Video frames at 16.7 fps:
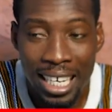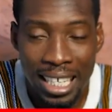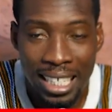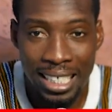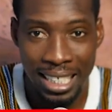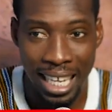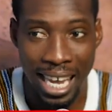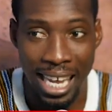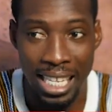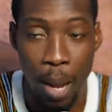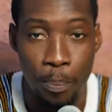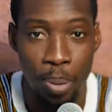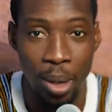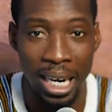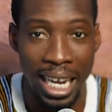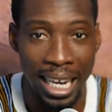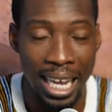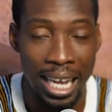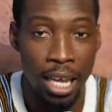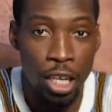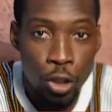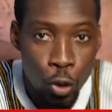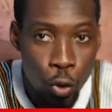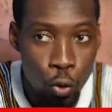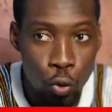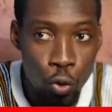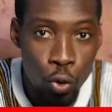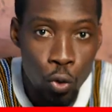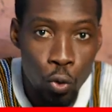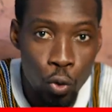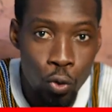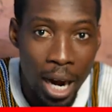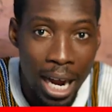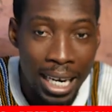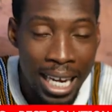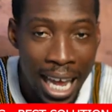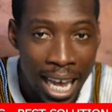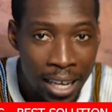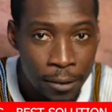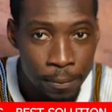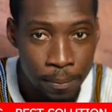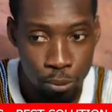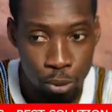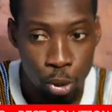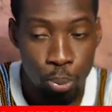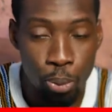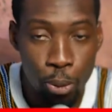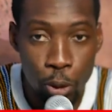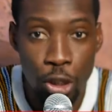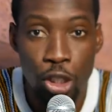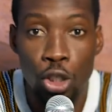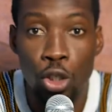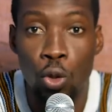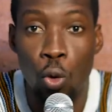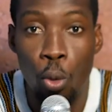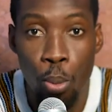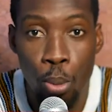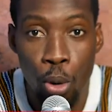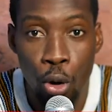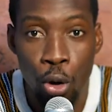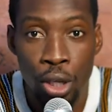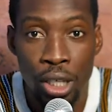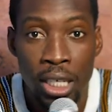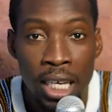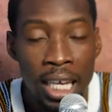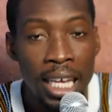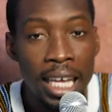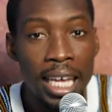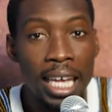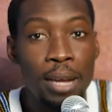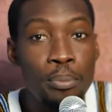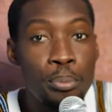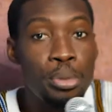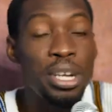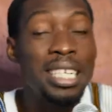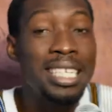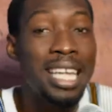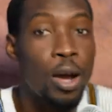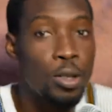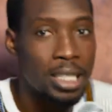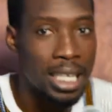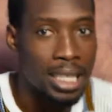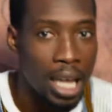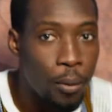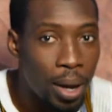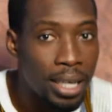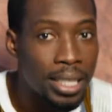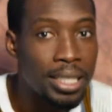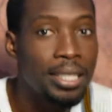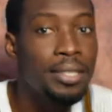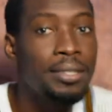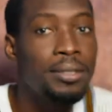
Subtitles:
The Kenya plan you rather push Stonebwoy and bring down Shatawale.